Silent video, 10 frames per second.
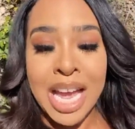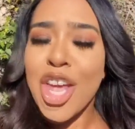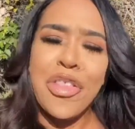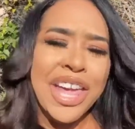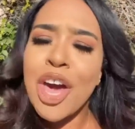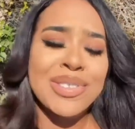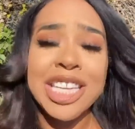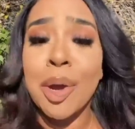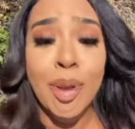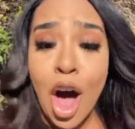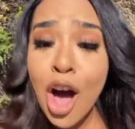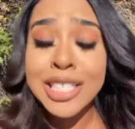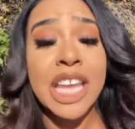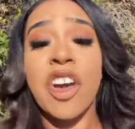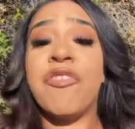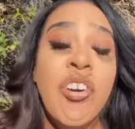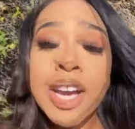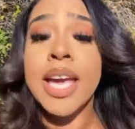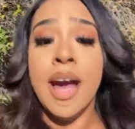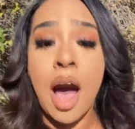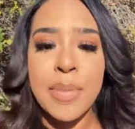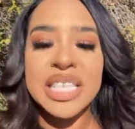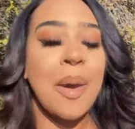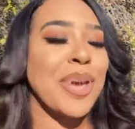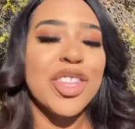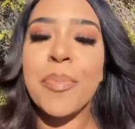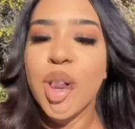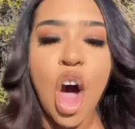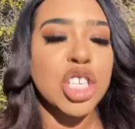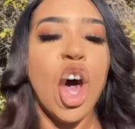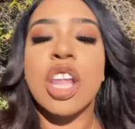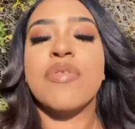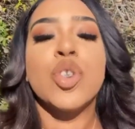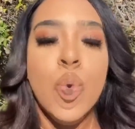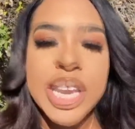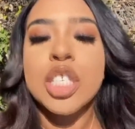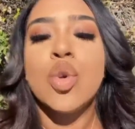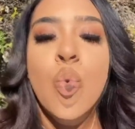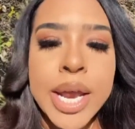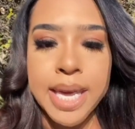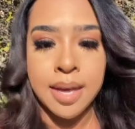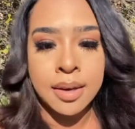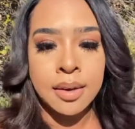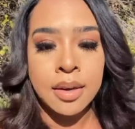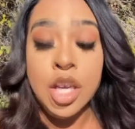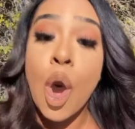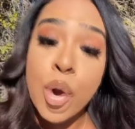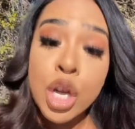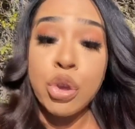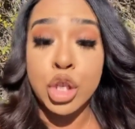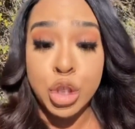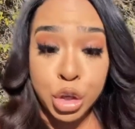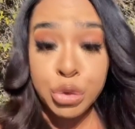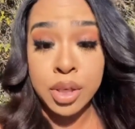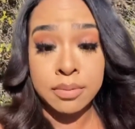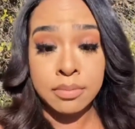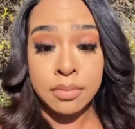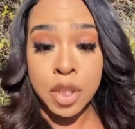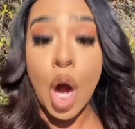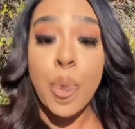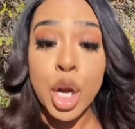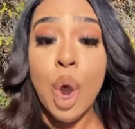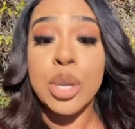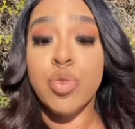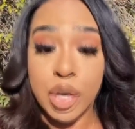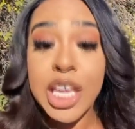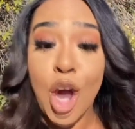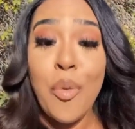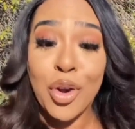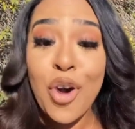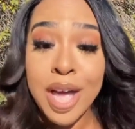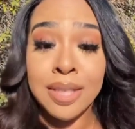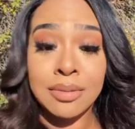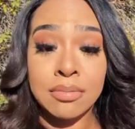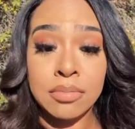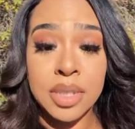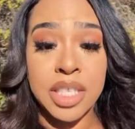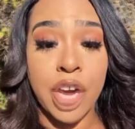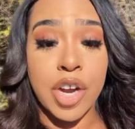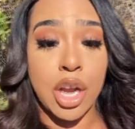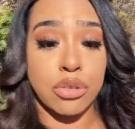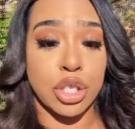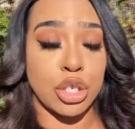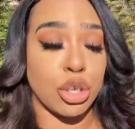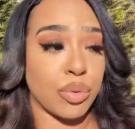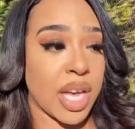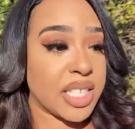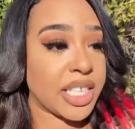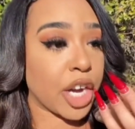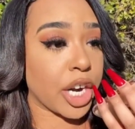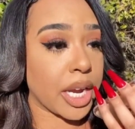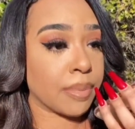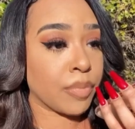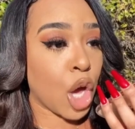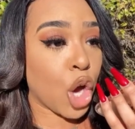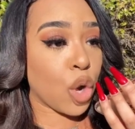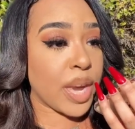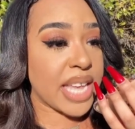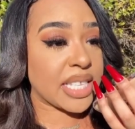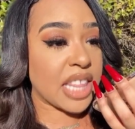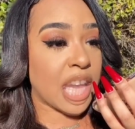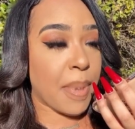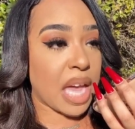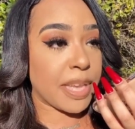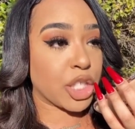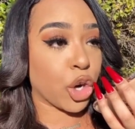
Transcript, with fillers: Y'all think I don't see the blogs in the fucking comments? I've been in the blogs all of 2020. Y'all want to know the truth? Y'all want to know what's really going on? Siri knows the truth. Siri, who is DaBaby's